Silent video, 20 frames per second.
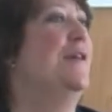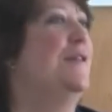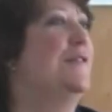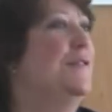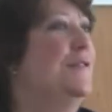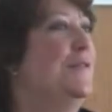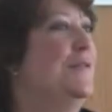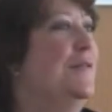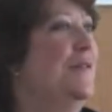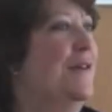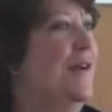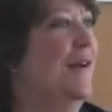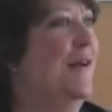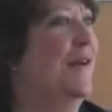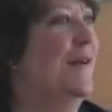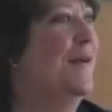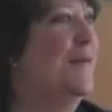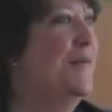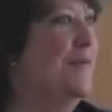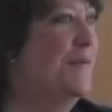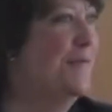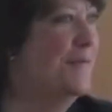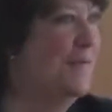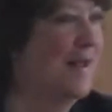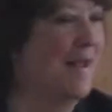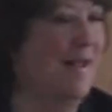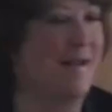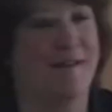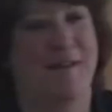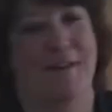to
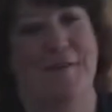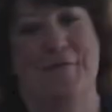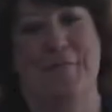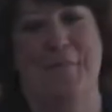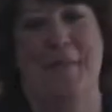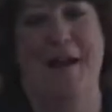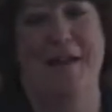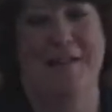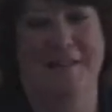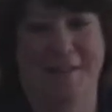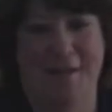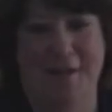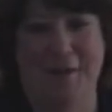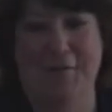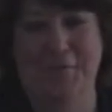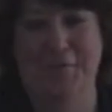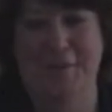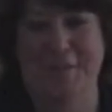give myself